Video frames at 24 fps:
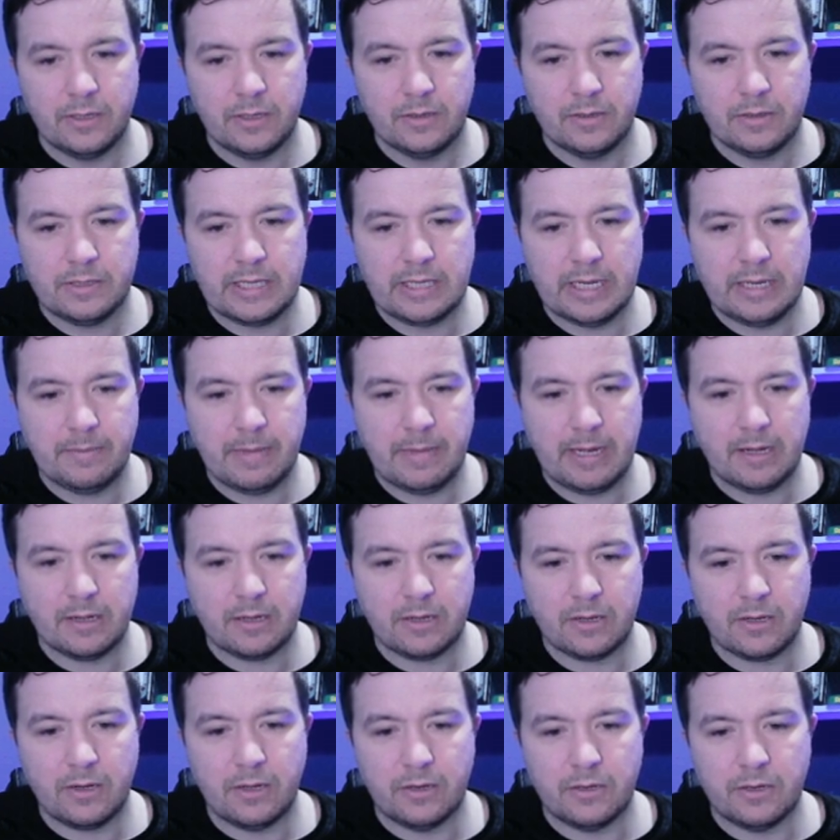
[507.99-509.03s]
type mark
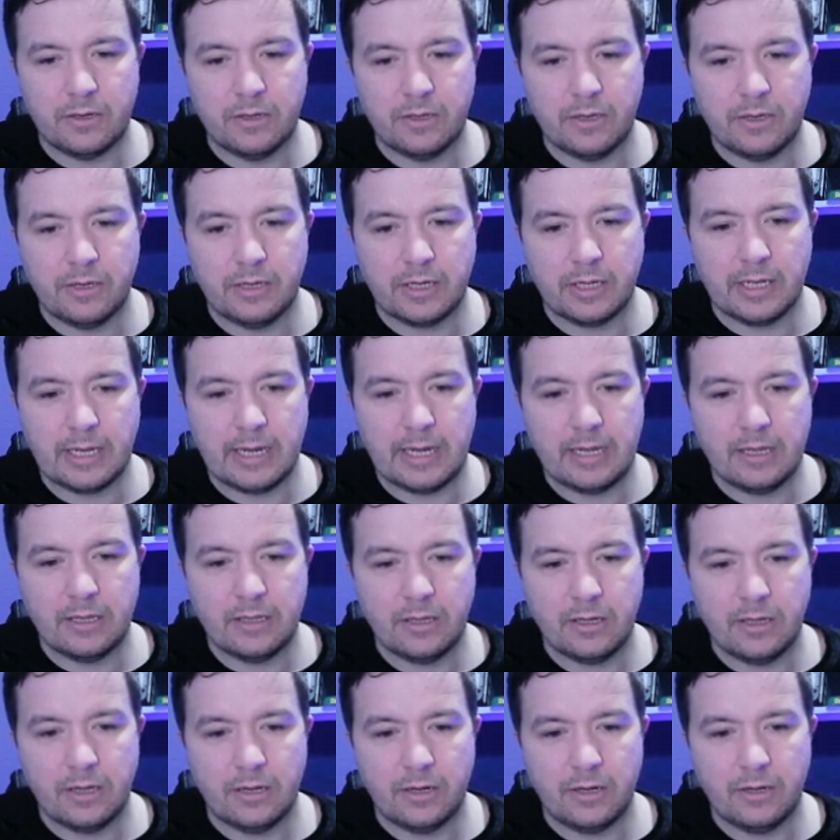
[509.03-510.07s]
on uh,
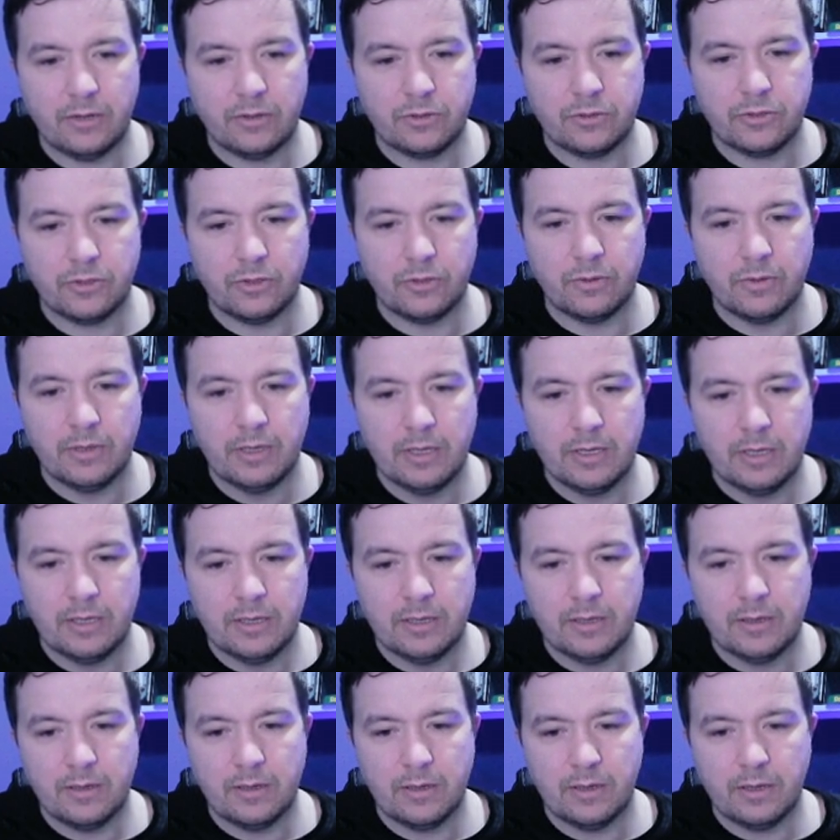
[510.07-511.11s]
Nangala and also
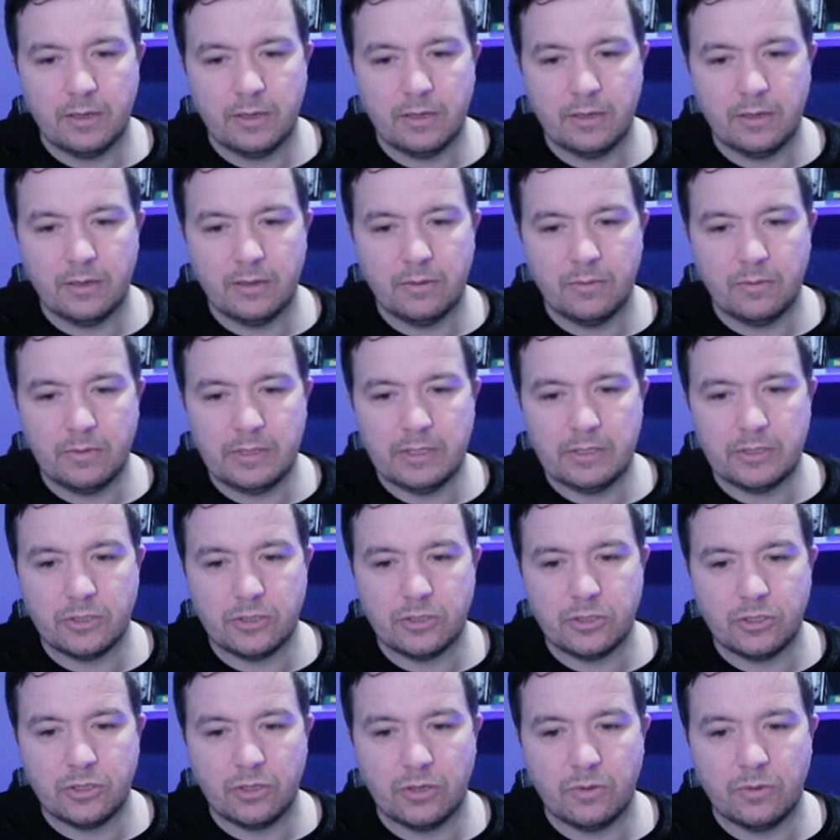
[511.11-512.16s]
uh, need to
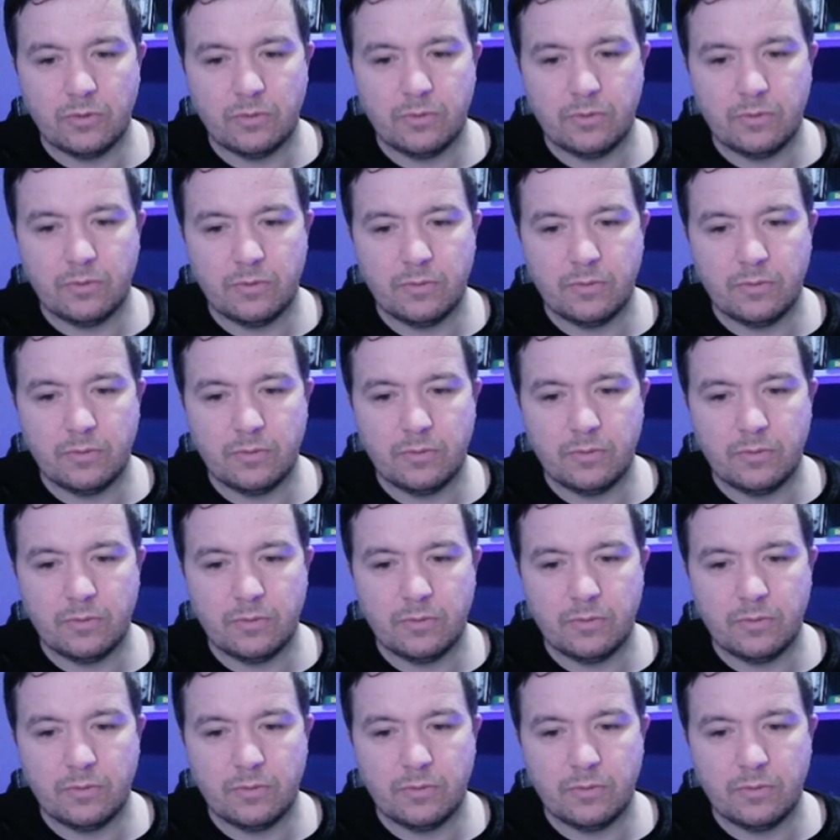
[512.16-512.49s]
show